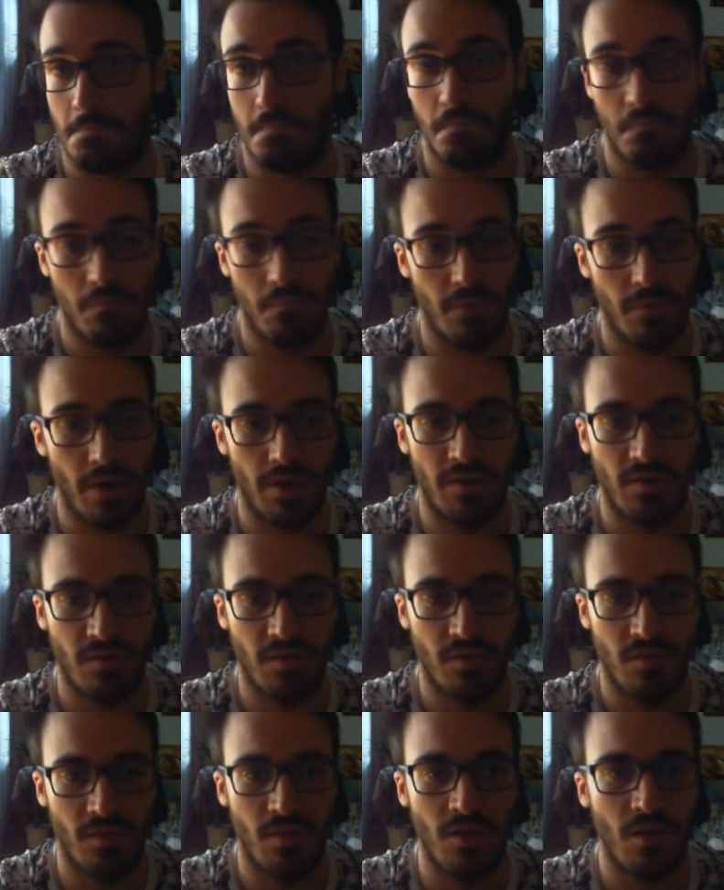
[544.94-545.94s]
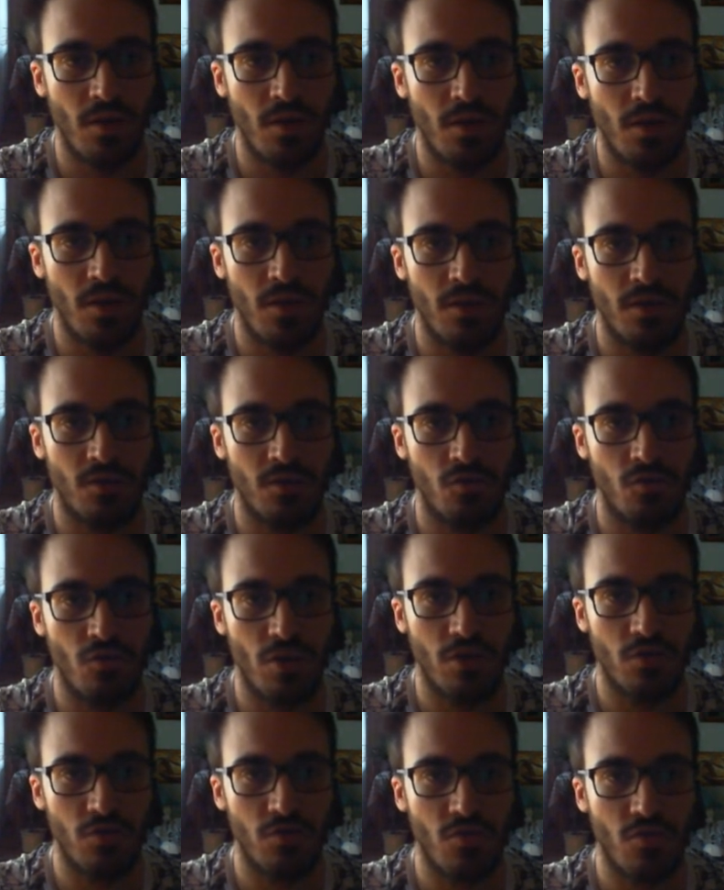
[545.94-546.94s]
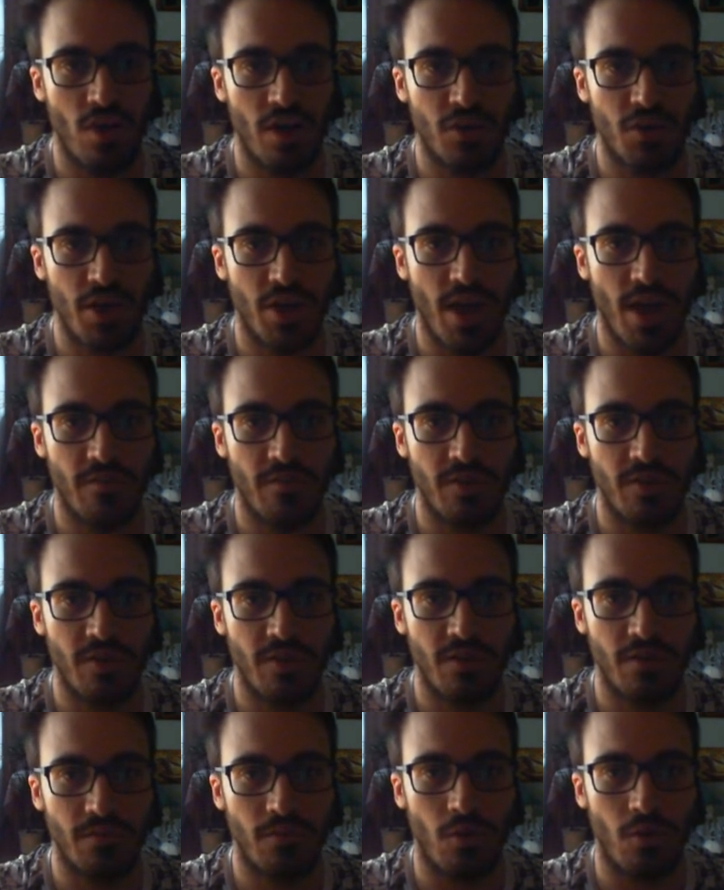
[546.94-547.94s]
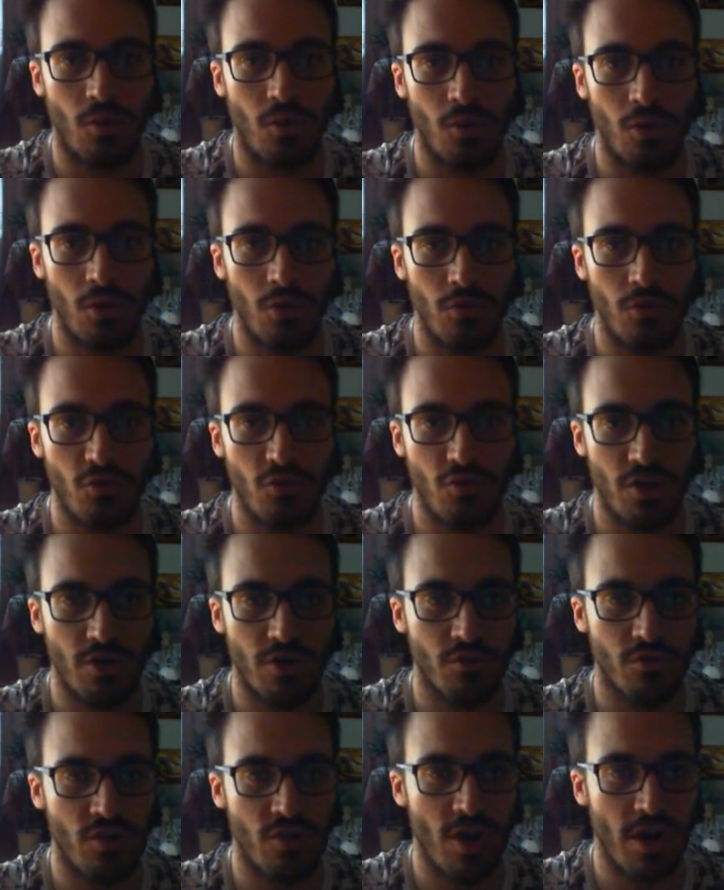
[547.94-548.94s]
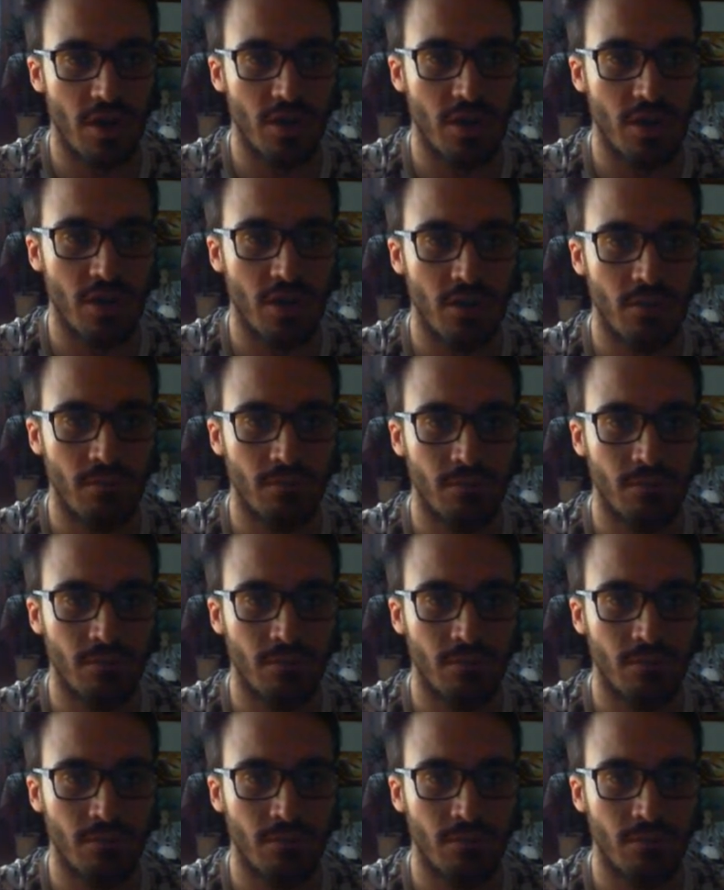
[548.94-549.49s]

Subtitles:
Nice. Dragon Chakra Cavity. Hello, Dragon Chakra.